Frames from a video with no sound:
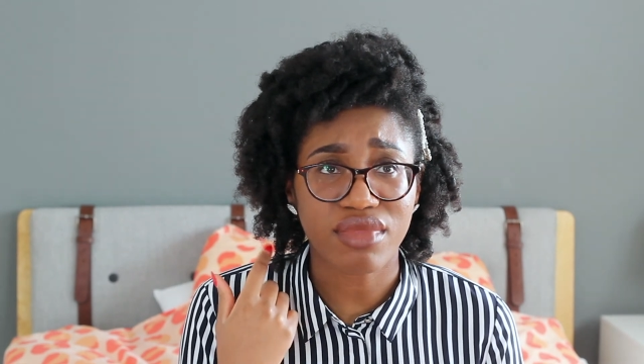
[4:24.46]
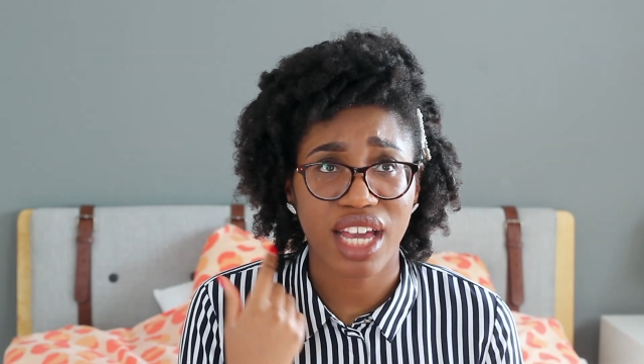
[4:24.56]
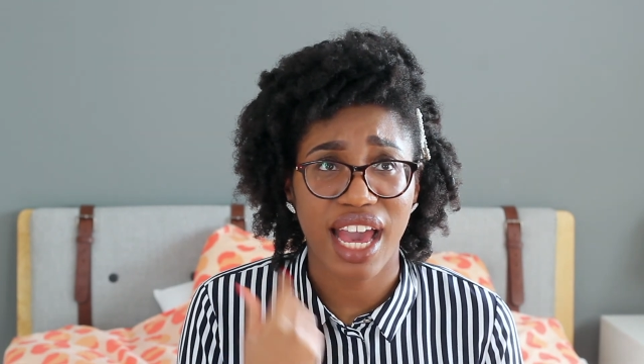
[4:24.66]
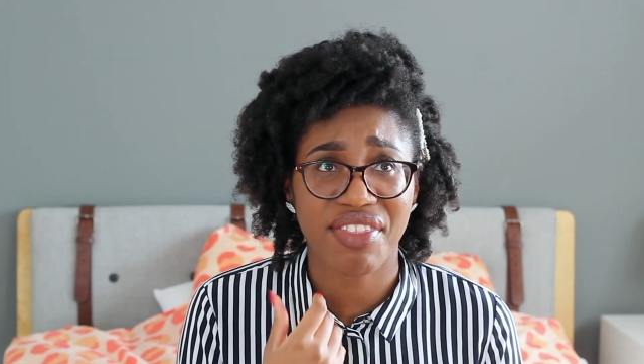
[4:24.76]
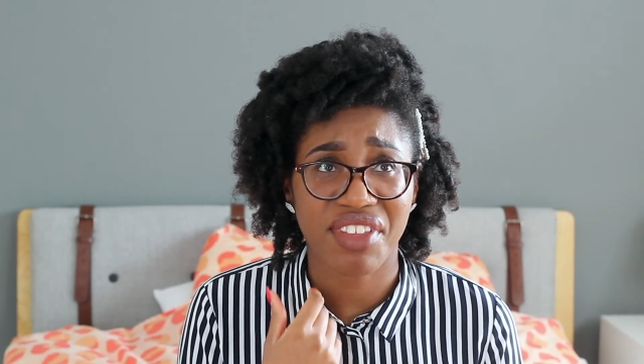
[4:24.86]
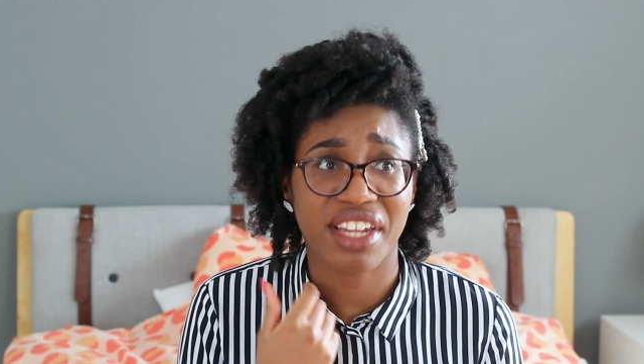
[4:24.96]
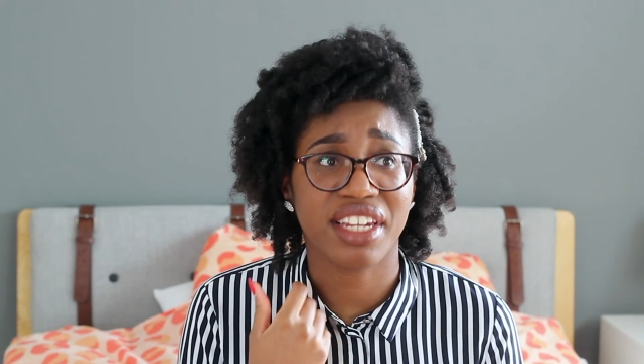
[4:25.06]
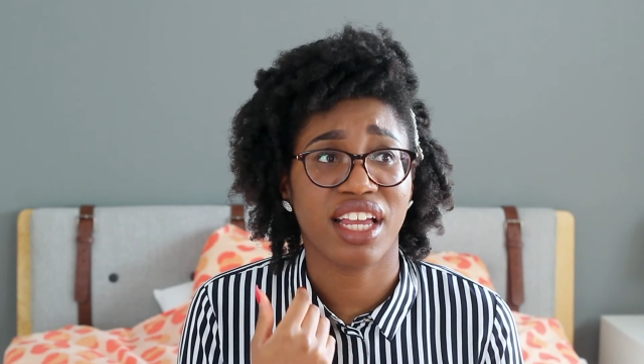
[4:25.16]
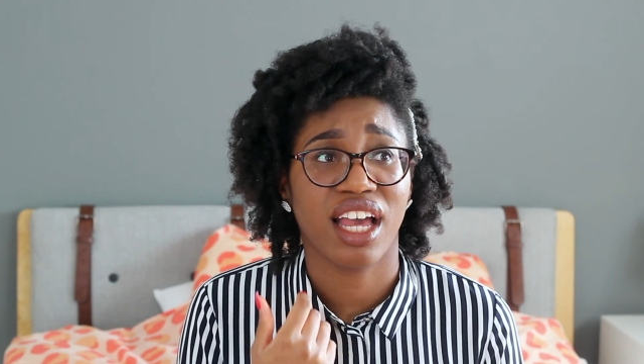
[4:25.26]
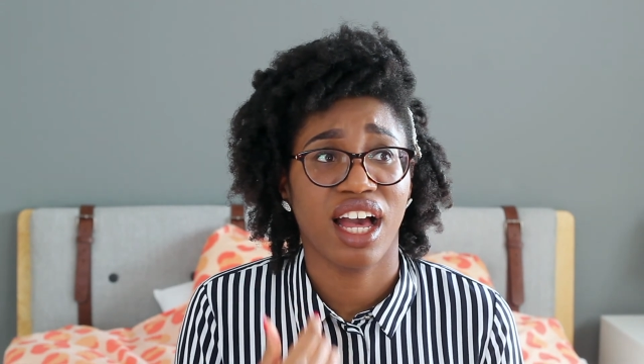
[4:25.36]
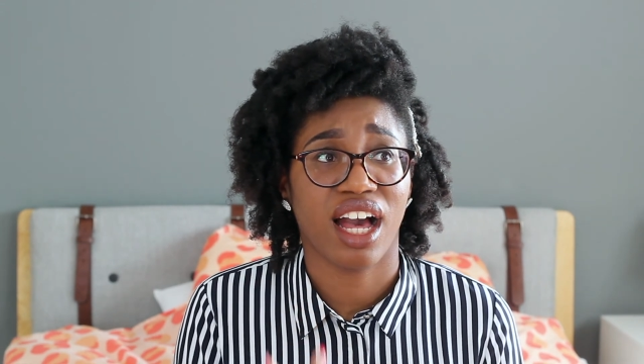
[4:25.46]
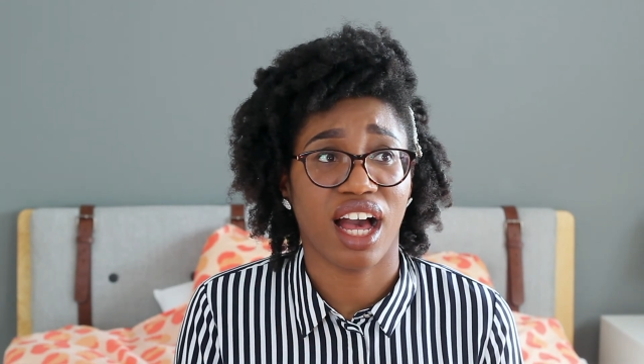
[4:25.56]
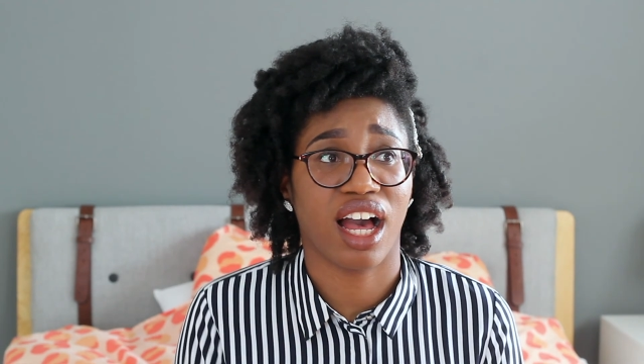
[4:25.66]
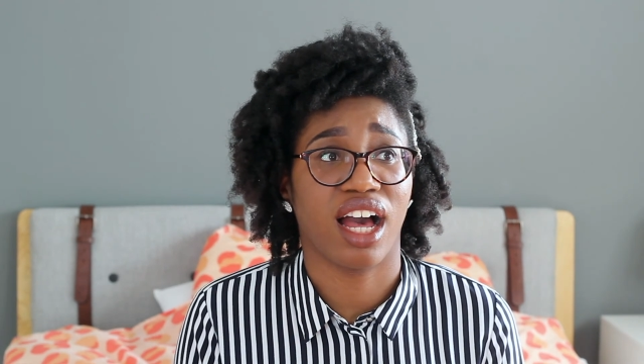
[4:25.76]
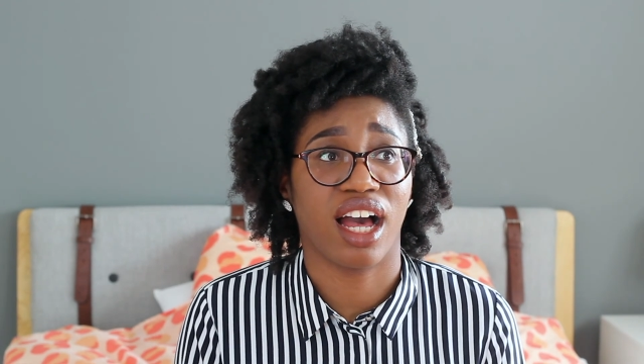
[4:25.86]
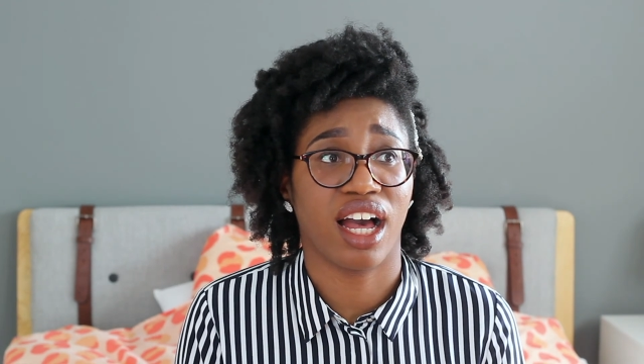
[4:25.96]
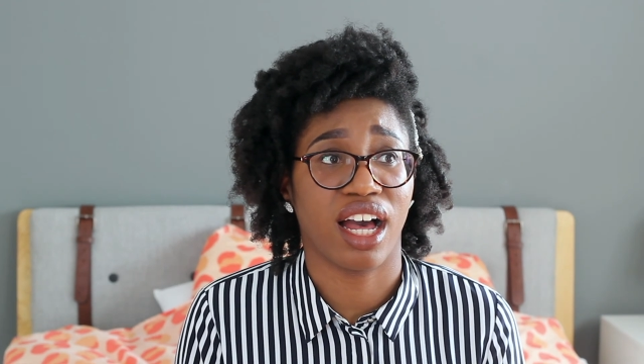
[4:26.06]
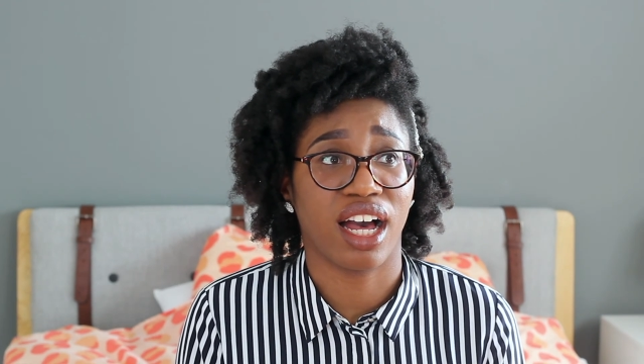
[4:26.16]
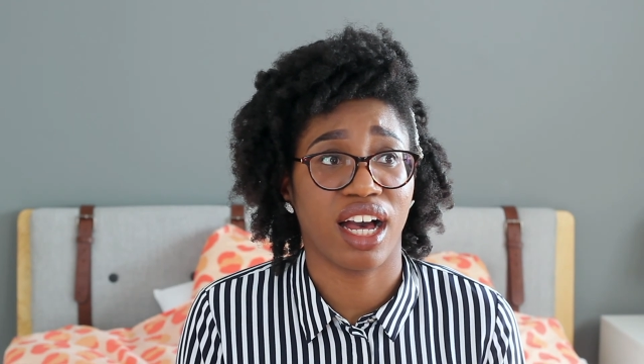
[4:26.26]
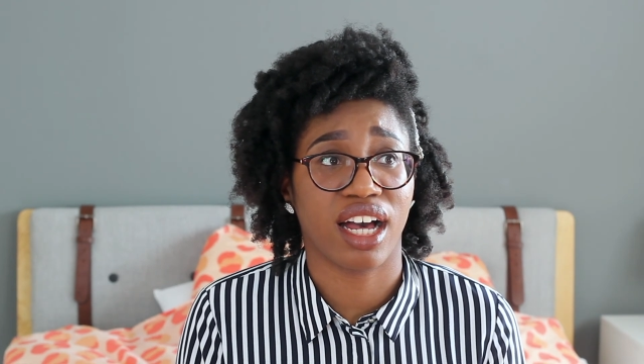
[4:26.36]
And then
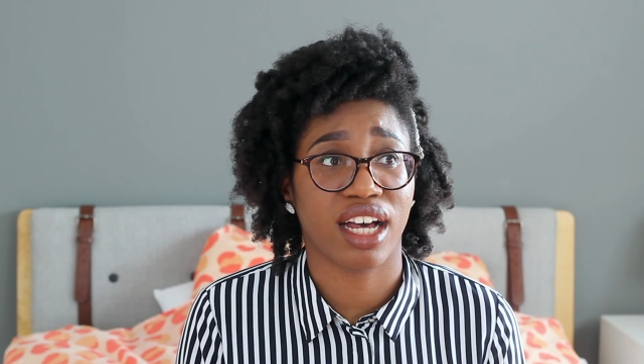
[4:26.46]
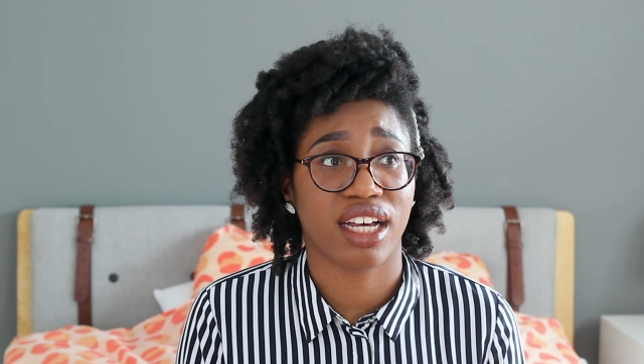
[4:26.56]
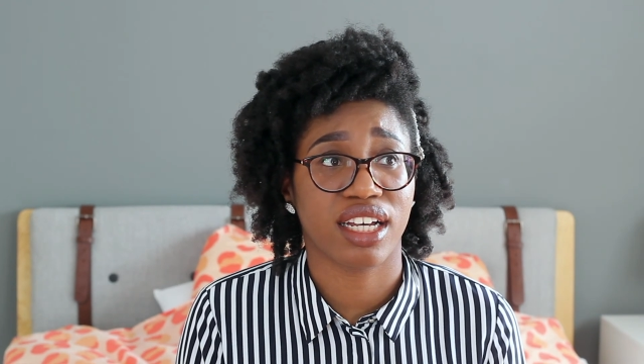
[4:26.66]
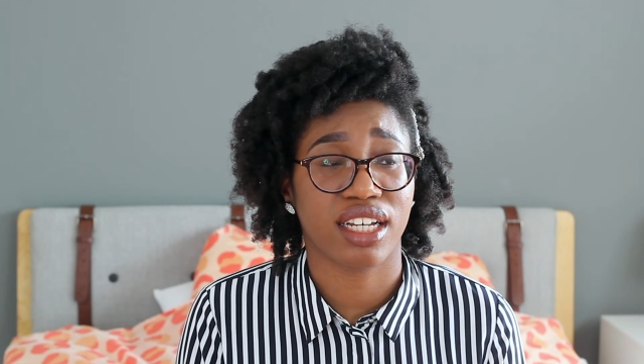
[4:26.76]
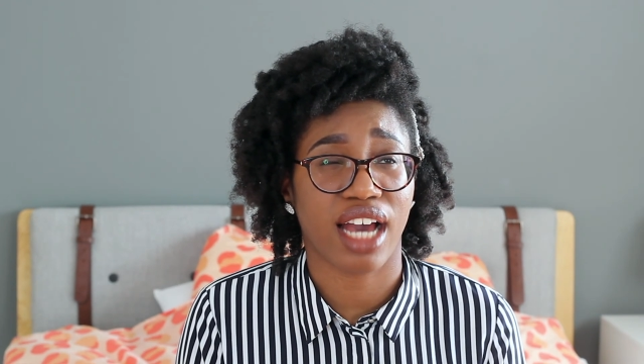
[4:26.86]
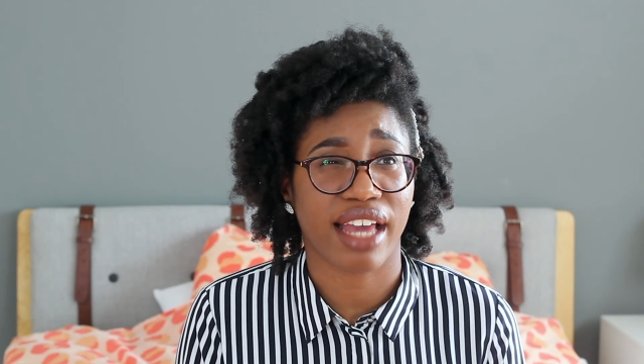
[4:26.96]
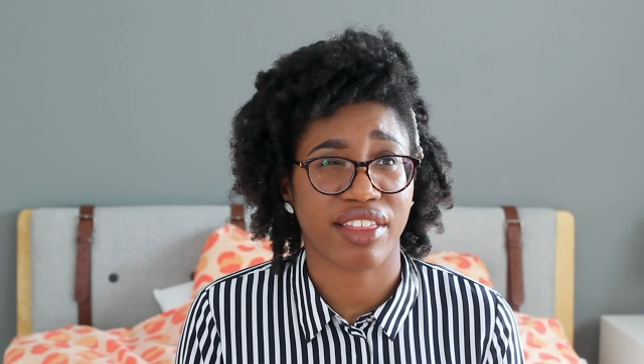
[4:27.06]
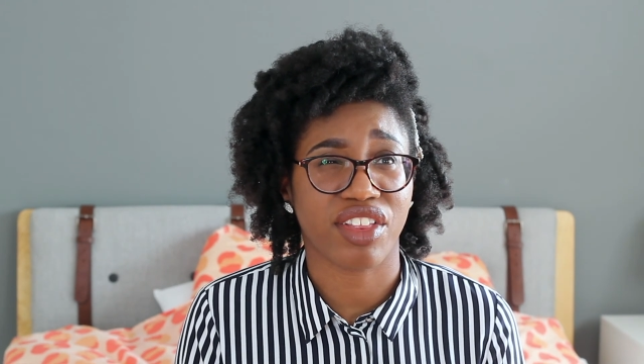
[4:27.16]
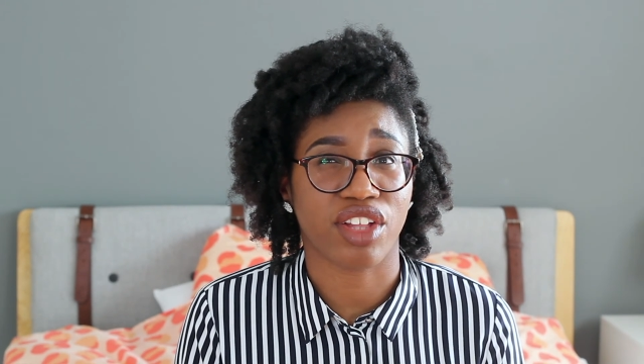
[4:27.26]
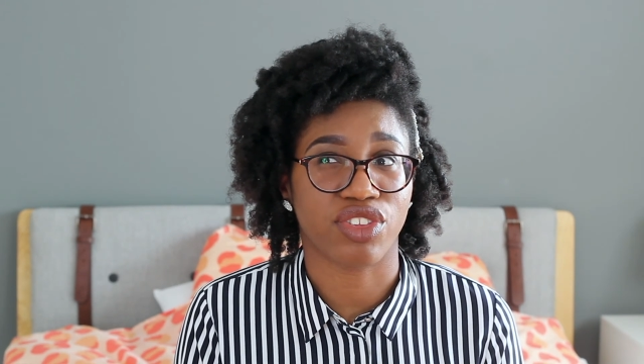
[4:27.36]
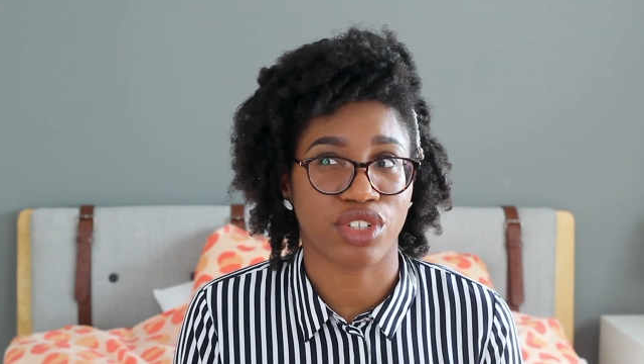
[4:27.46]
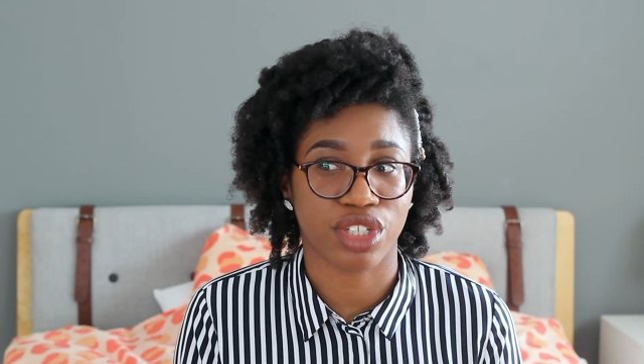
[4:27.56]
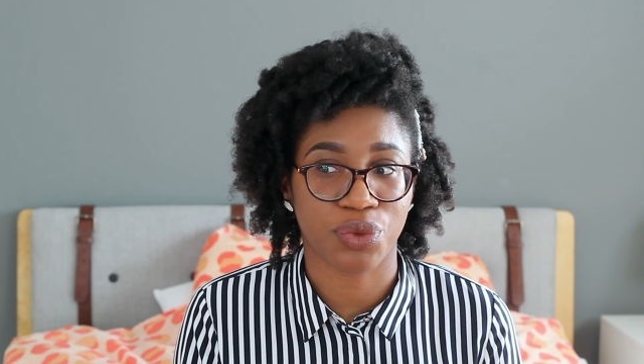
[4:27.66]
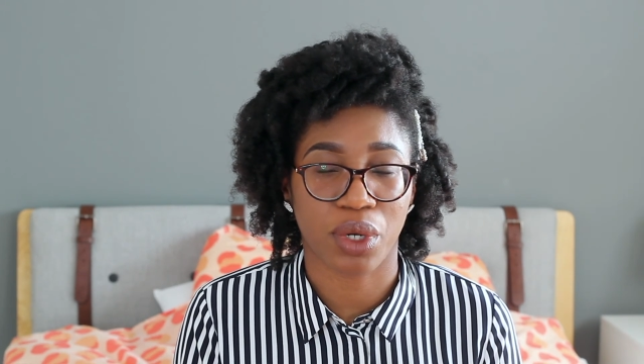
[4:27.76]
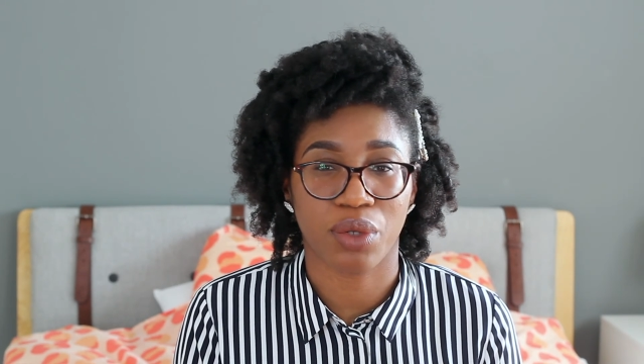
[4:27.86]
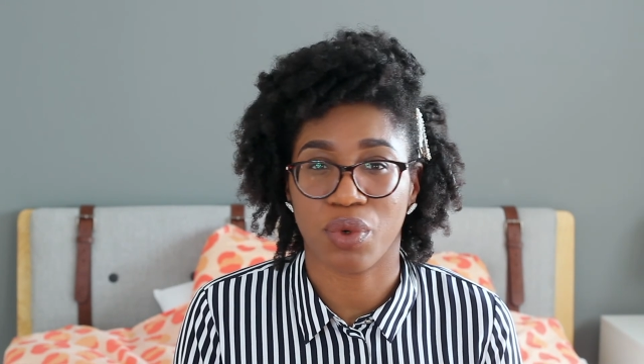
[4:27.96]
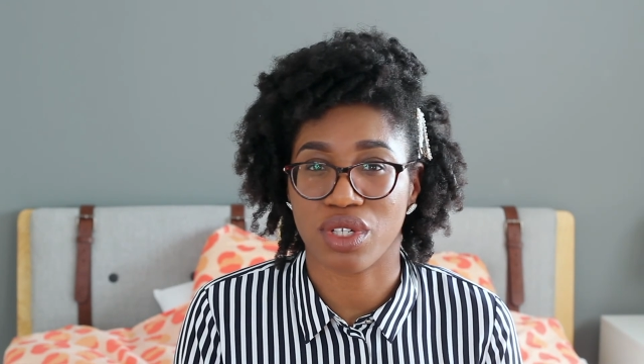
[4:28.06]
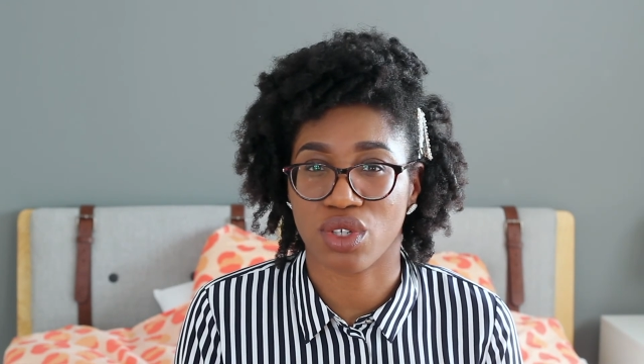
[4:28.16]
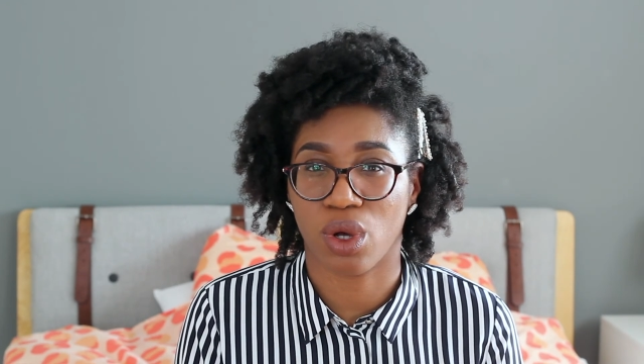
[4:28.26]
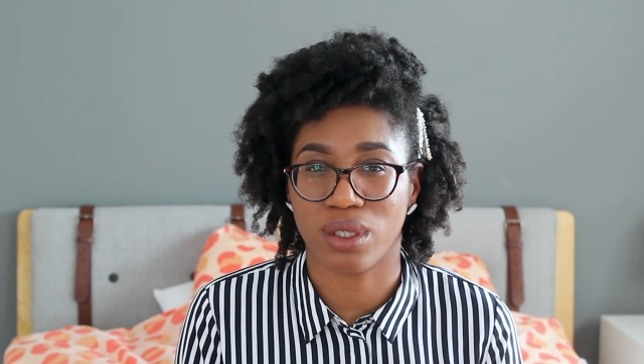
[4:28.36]
I think the third one
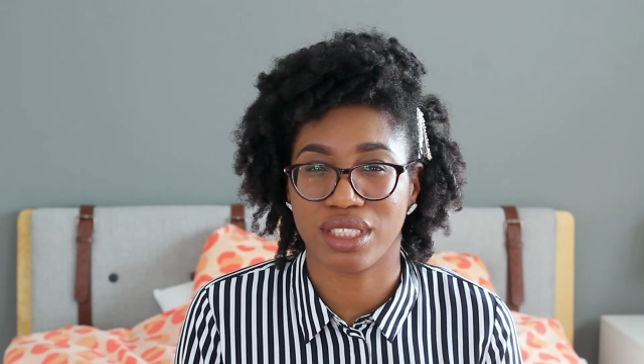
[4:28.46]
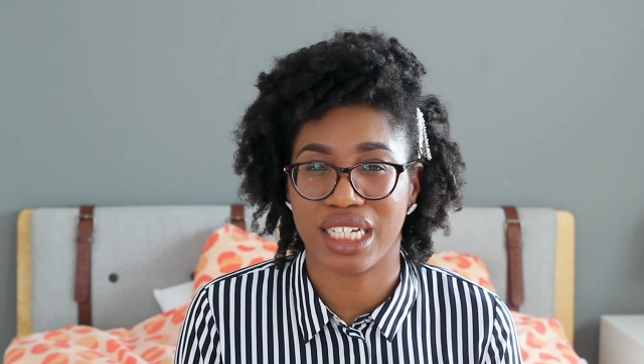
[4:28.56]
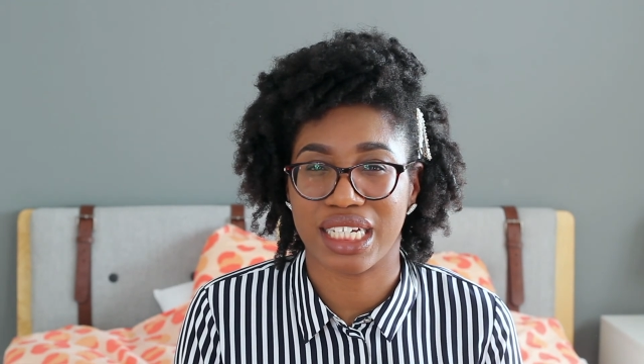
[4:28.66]
was called